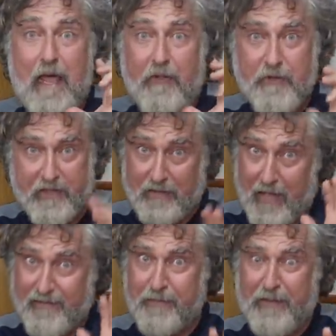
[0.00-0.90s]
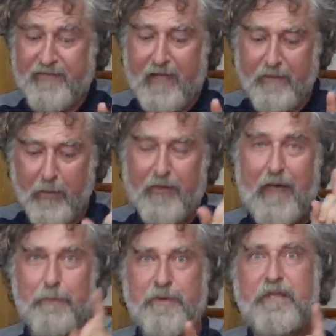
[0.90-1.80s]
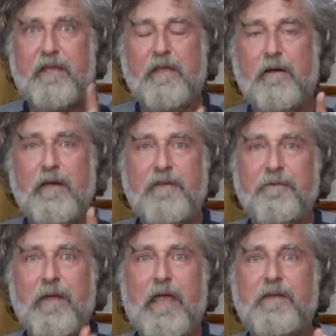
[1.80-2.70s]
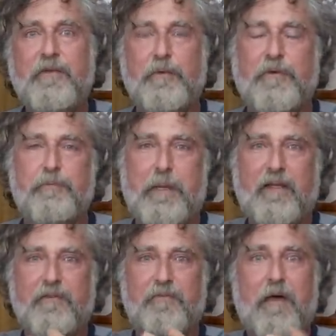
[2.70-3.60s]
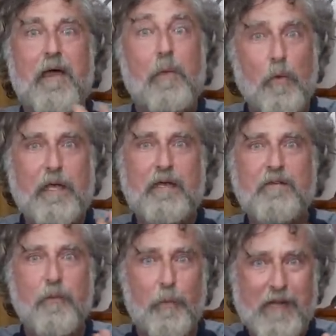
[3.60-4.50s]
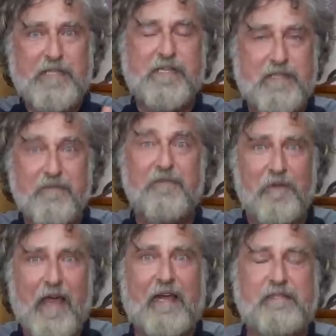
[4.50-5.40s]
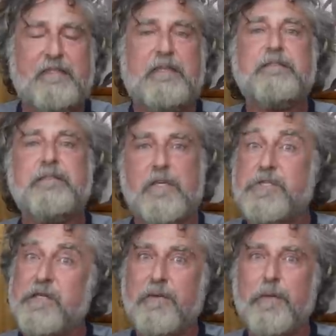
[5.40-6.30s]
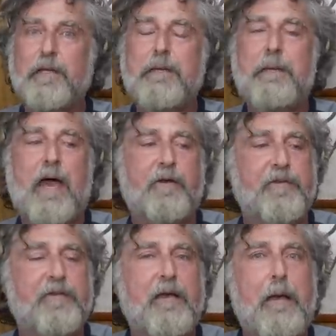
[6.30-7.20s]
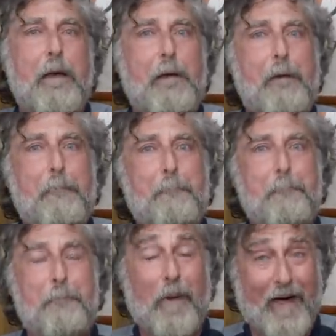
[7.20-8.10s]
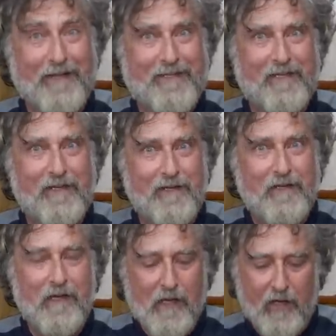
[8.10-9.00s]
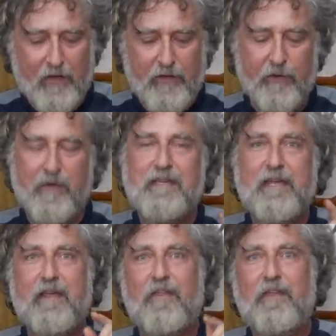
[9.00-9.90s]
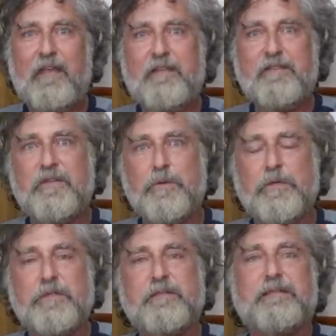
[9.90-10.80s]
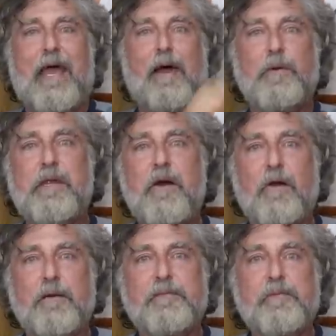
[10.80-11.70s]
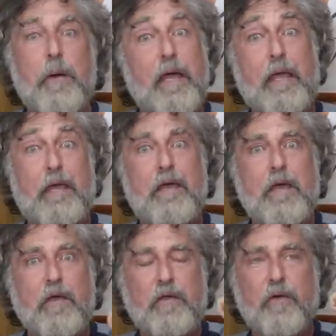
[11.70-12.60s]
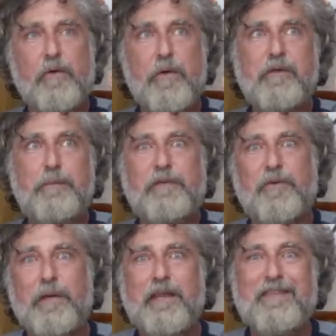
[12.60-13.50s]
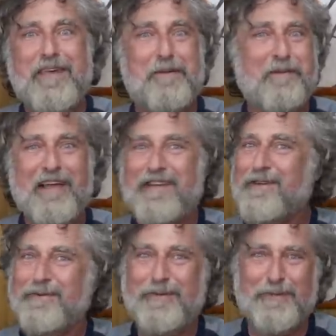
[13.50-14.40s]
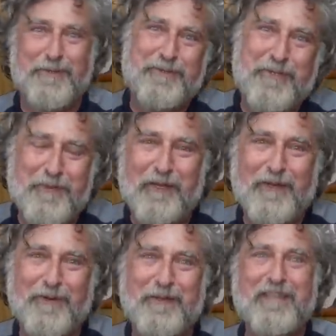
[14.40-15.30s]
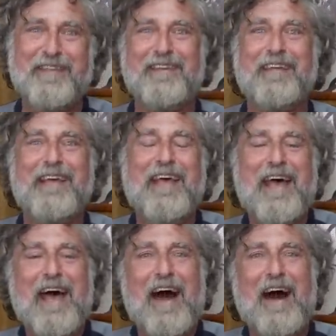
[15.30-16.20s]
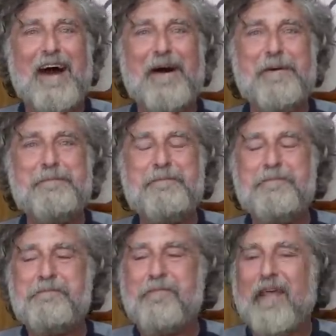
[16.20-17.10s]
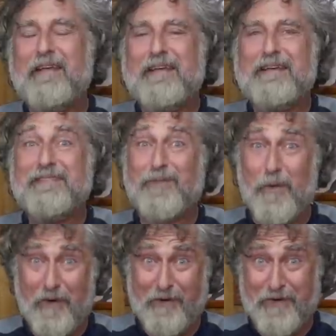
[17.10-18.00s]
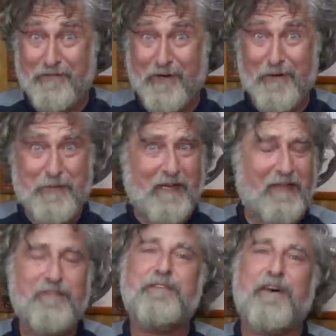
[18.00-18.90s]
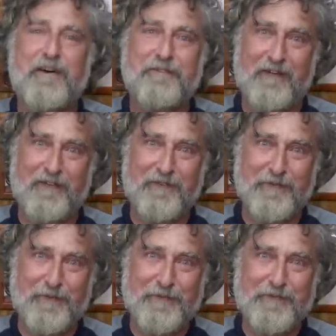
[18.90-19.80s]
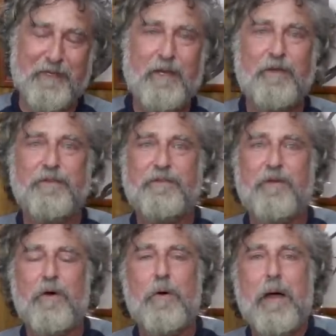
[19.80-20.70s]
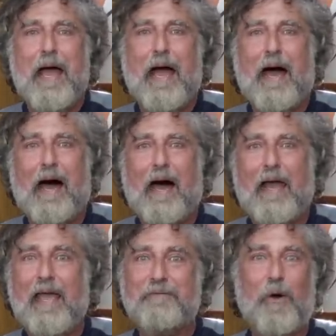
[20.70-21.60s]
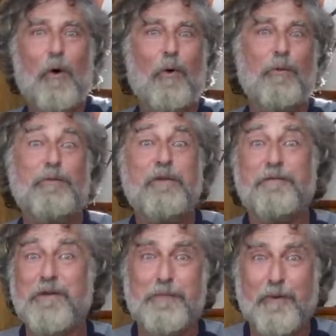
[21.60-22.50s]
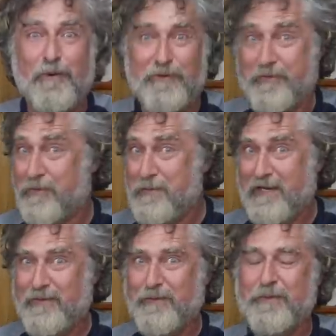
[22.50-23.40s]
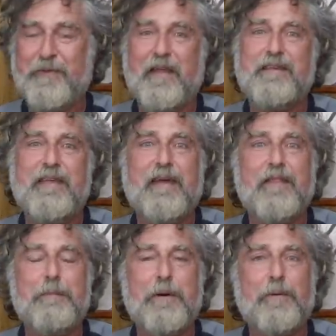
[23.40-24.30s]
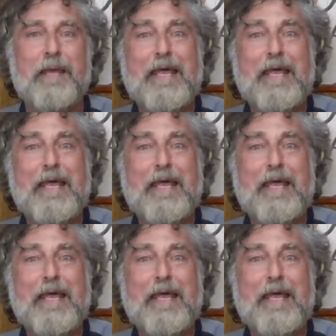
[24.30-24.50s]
there's a lot to be said with that, particularly for hand tools, because we'll get into wrenches and flex and such, and it really matters. But you're going to take these tools out in harm's way you're going to be treating them like no tool should be treated. Um, saltwater environment is tough on tools. So I have a whole different approach for my tools that I take on the boat.